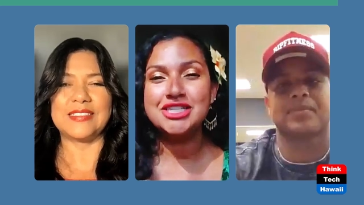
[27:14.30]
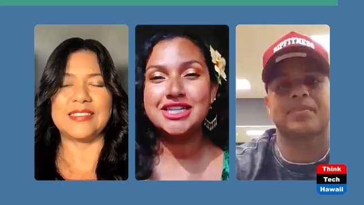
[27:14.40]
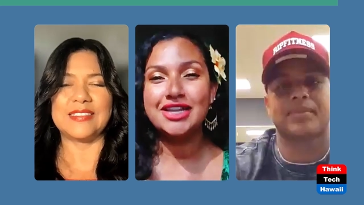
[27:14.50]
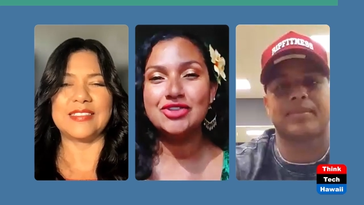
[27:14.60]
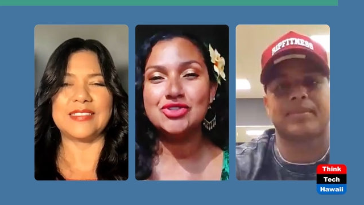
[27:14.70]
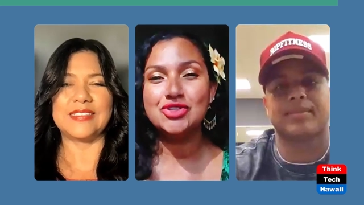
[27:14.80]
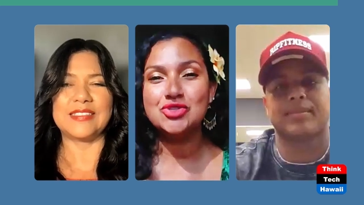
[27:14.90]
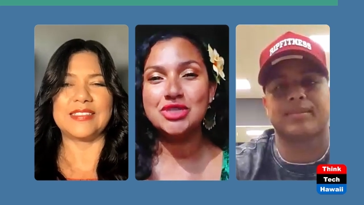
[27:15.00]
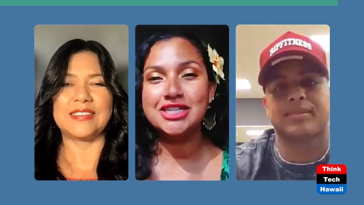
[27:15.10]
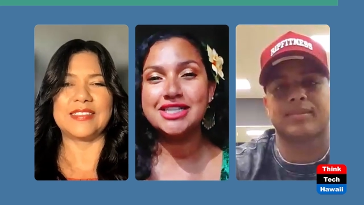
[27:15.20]
Speaker 1: together. So it's
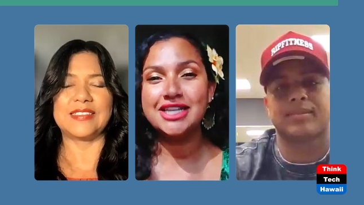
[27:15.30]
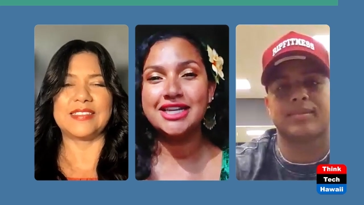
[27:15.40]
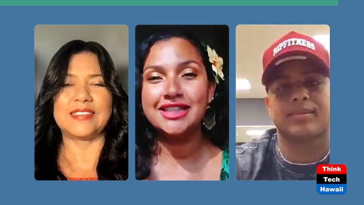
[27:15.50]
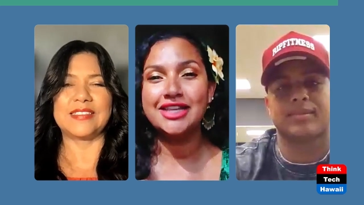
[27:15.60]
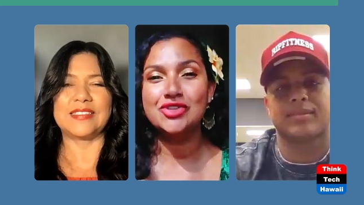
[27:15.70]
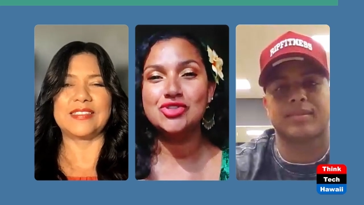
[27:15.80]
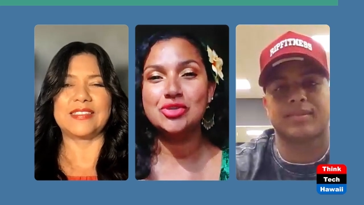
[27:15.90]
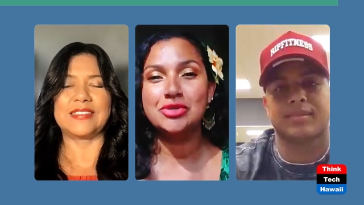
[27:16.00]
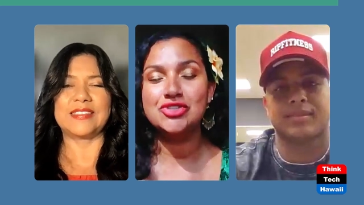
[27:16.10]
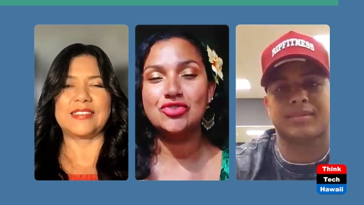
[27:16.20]
really exciting. Thank you so
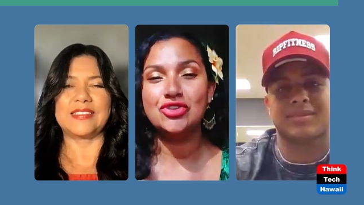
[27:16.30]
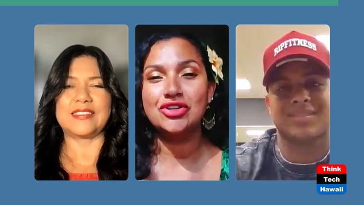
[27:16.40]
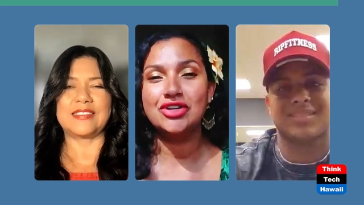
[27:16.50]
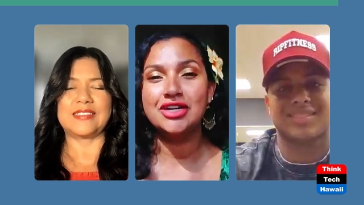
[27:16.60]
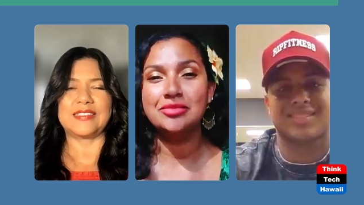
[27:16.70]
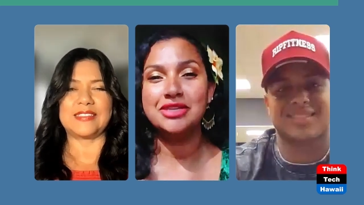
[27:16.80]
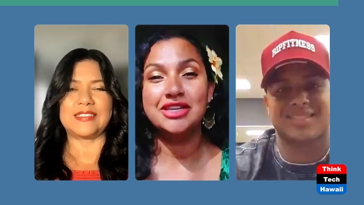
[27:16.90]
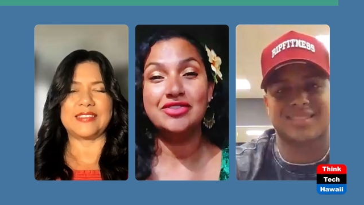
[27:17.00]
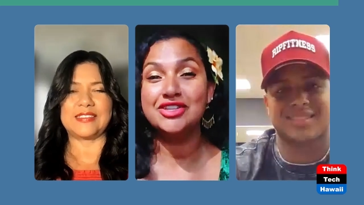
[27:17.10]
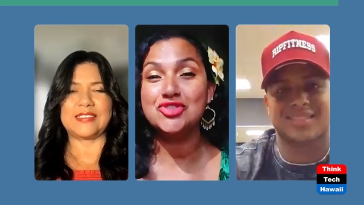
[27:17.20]
much for
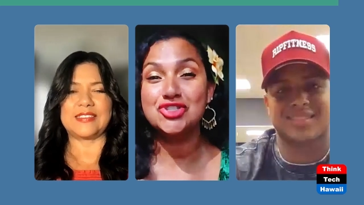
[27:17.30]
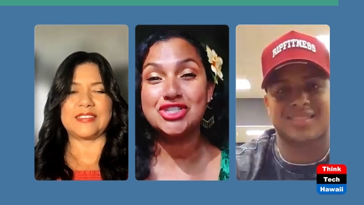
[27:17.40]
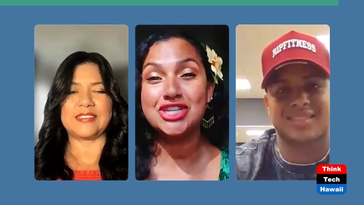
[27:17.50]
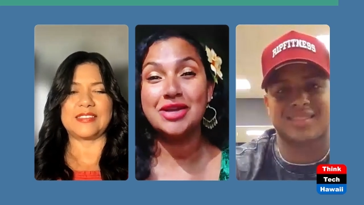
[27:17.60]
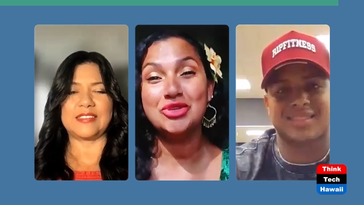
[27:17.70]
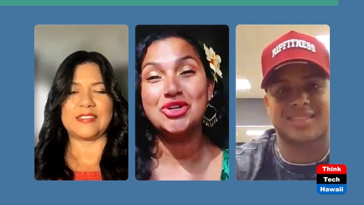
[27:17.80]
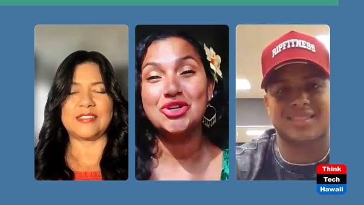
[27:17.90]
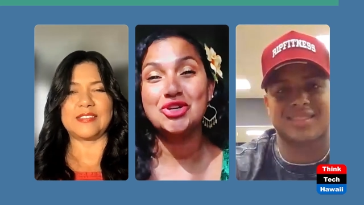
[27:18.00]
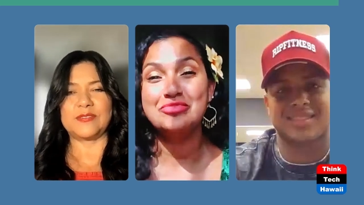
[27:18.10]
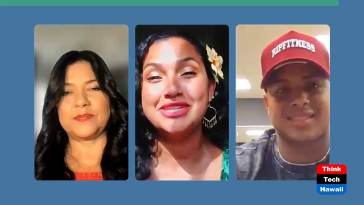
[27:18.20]
giving us your time. We know
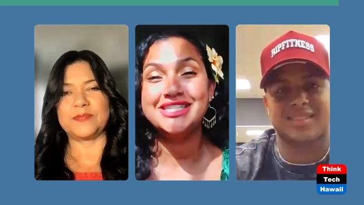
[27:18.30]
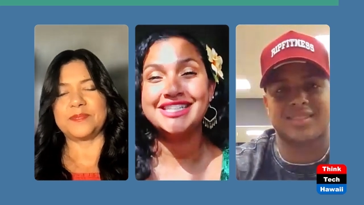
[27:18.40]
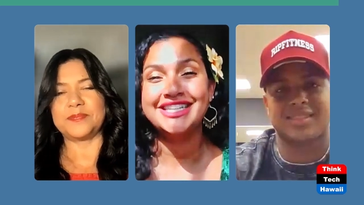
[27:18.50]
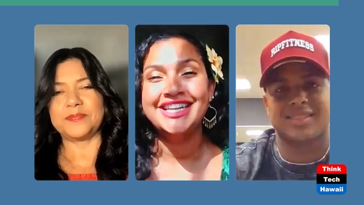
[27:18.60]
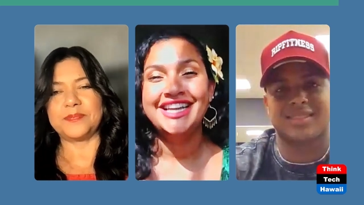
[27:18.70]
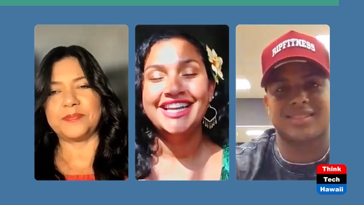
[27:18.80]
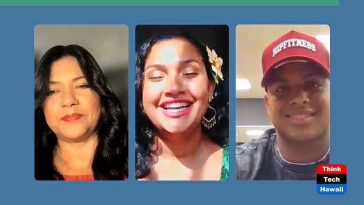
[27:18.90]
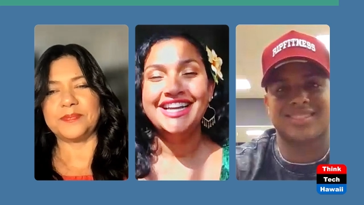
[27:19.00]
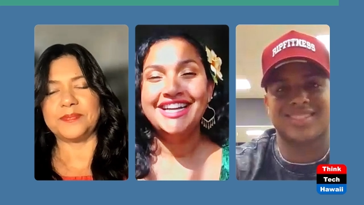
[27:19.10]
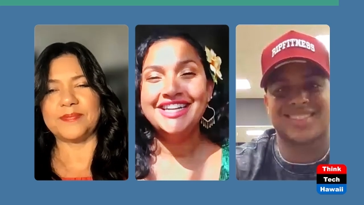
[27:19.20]
you're busy
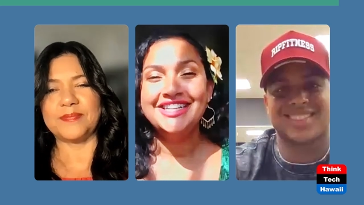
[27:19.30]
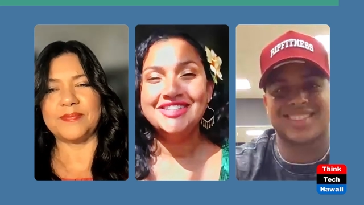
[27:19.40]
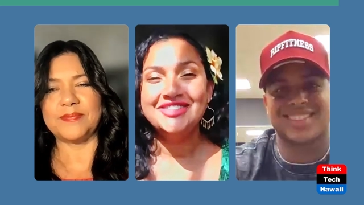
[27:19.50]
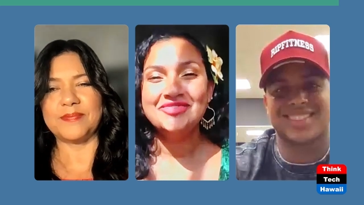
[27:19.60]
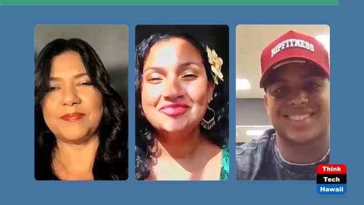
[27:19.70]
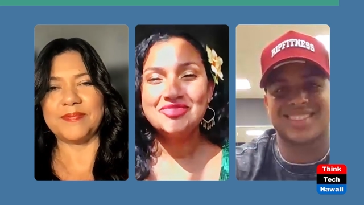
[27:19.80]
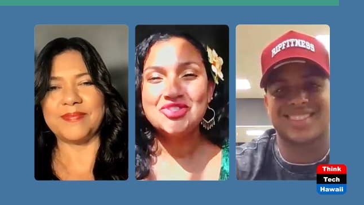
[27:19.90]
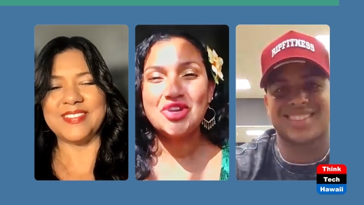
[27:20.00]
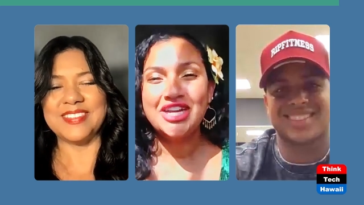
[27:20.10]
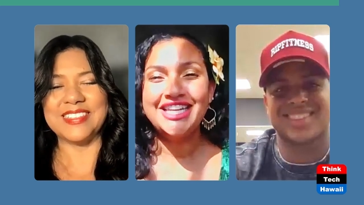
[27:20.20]

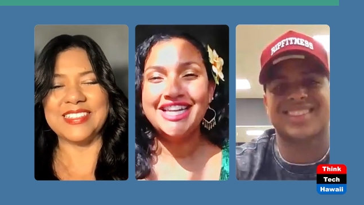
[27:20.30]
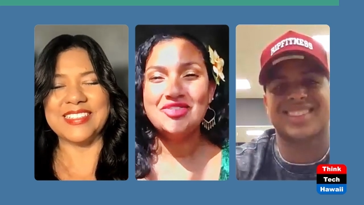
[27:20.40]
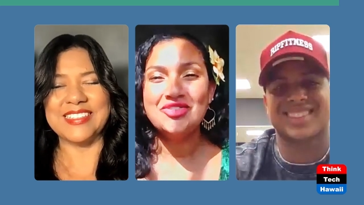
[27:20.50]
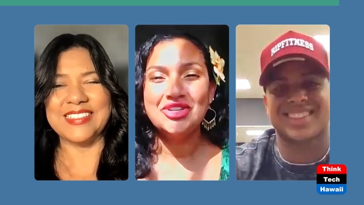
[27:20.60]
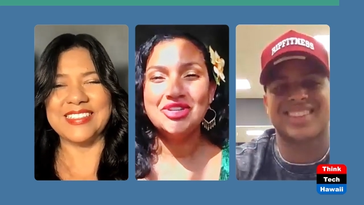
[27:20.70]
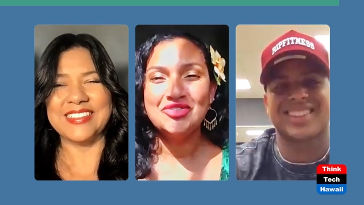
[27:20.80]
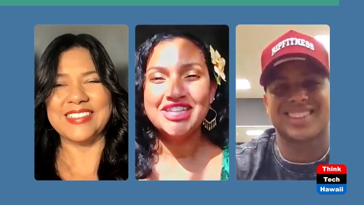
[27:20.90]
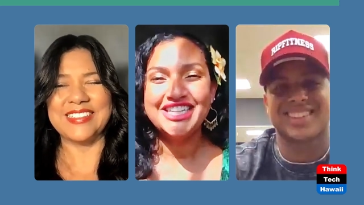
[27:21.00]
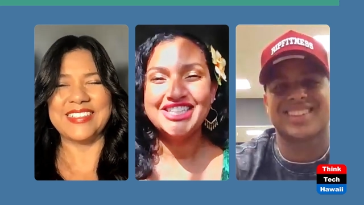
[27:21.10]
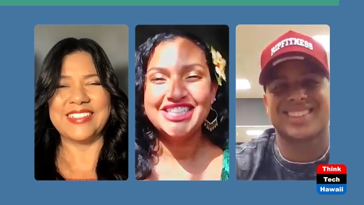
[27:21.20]
Speaker 2: training everyone over
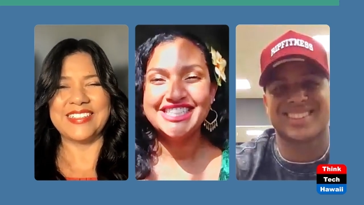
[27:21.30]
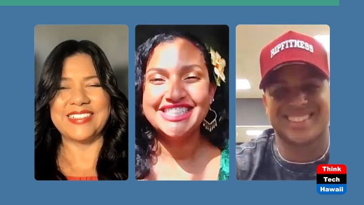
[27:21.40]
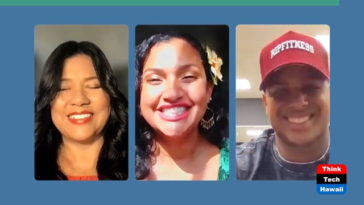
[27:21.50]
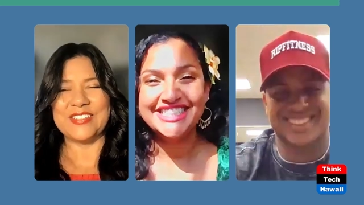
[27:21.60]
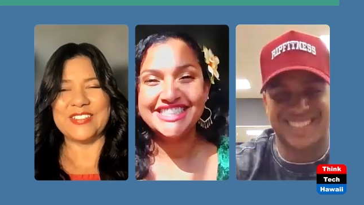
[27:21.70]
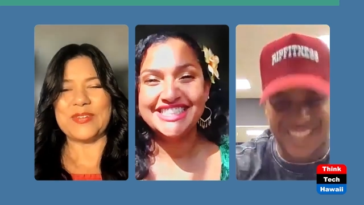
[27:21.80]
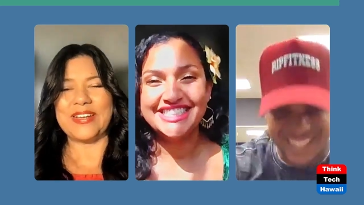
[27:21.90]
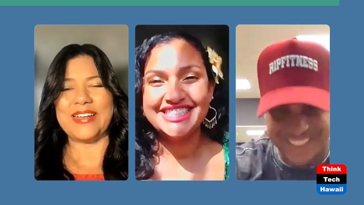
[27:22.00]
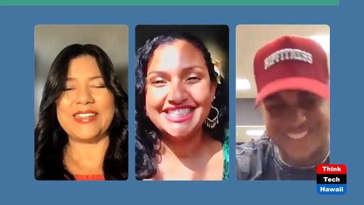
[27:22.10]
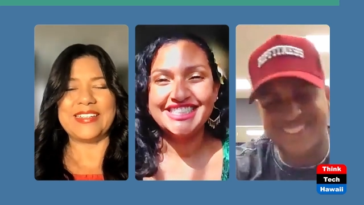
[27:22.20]
there.
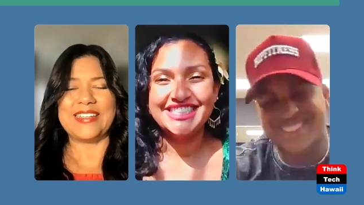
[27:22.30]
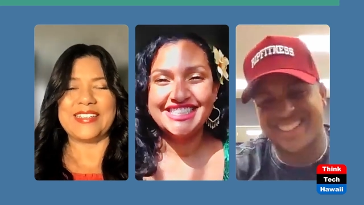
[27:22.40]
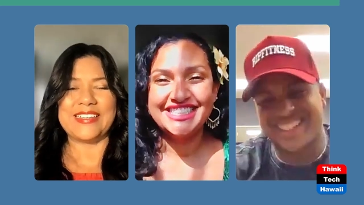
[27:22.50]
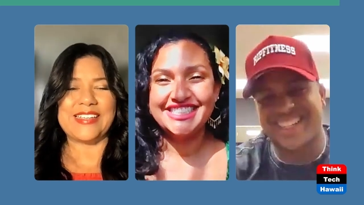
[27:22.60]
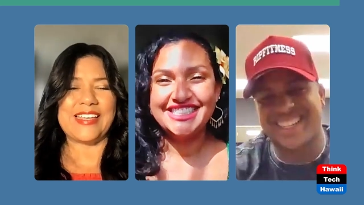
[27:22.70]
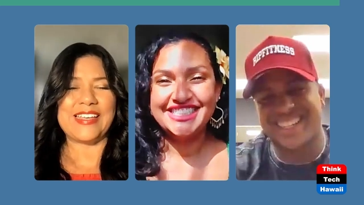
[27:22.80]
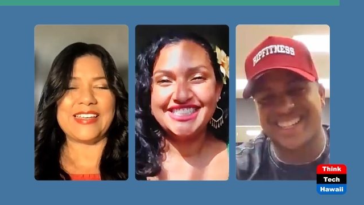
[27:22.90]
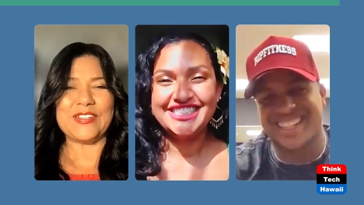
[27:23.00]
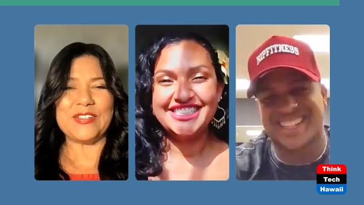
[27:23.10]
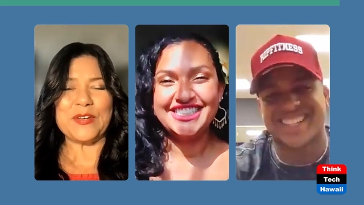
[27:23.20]
Right?
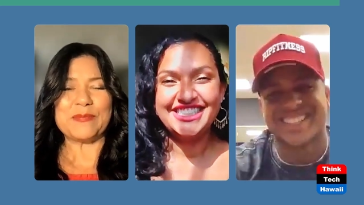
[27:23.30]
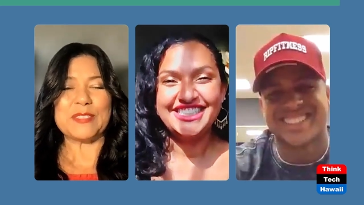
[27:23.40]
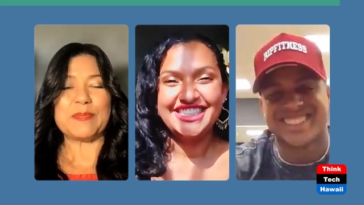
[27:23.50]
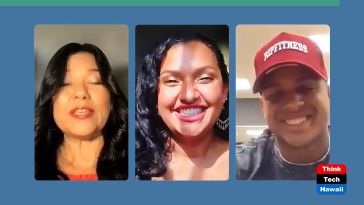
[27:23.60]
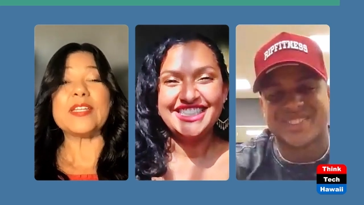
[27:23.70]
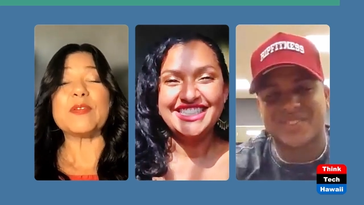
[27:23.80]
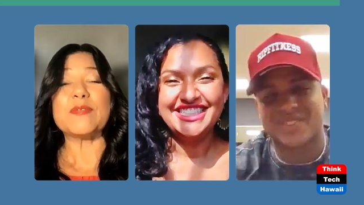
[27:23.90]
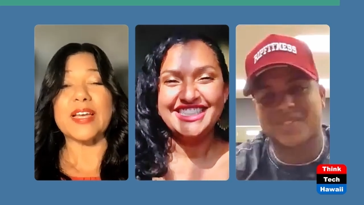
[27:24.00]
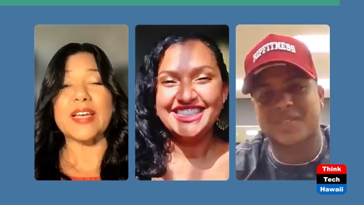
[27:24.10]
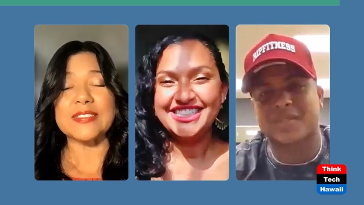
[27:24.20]
And, speaking of
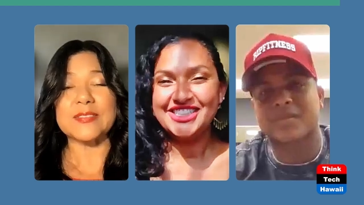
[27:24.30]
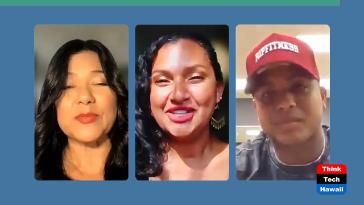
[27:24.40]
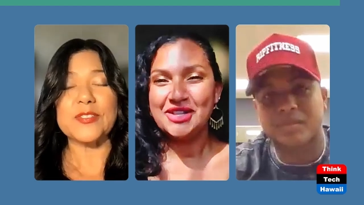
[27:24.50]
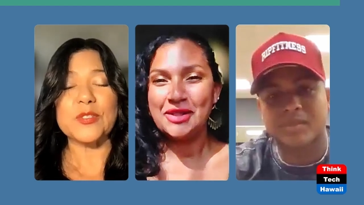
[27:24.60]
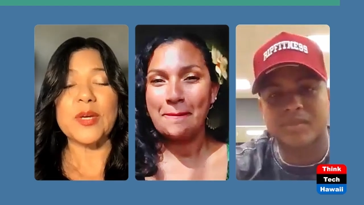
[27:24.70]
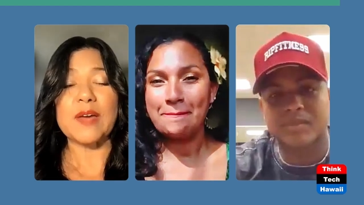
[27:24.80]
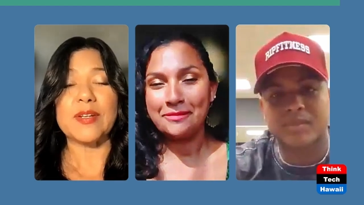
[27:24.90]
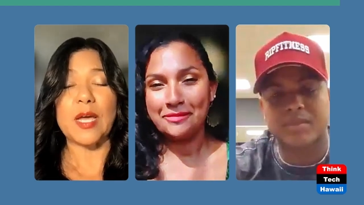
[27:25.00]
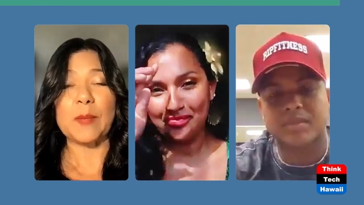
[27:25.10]
events, we do have an